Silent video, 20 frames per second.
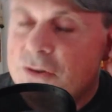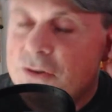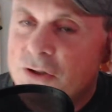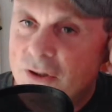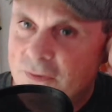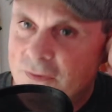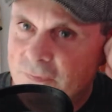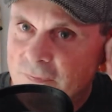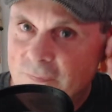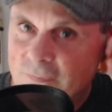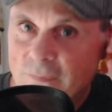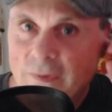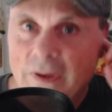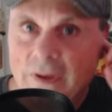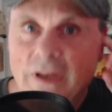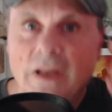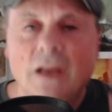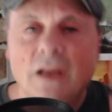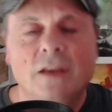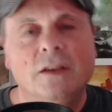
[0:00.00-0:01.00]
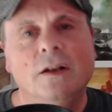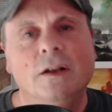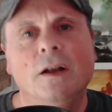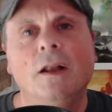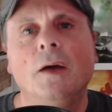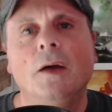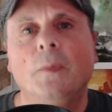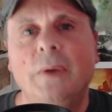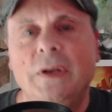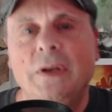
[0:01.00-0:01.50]
have,
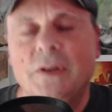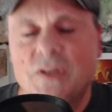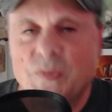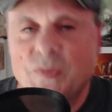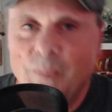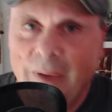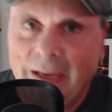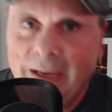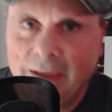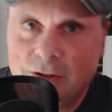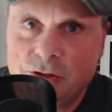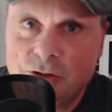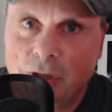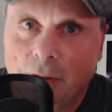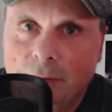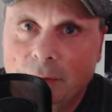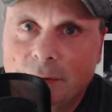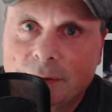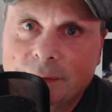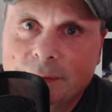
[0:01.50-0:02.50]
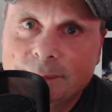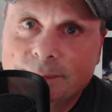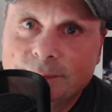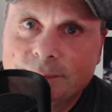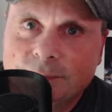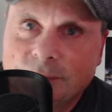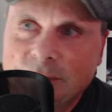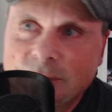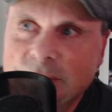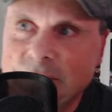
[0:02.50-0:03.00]
like when you explain a joke,
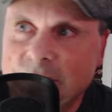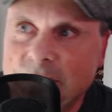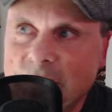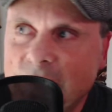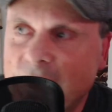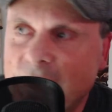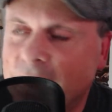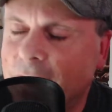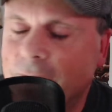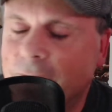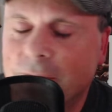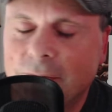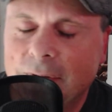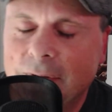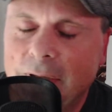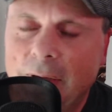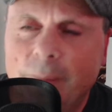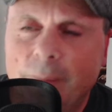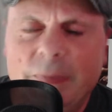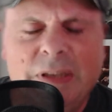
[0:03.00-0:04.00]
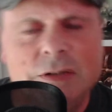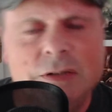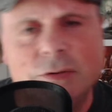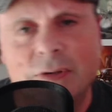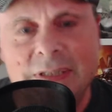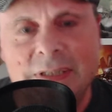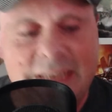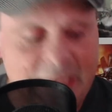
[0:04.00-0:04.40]
you don't, I mean, you're a dad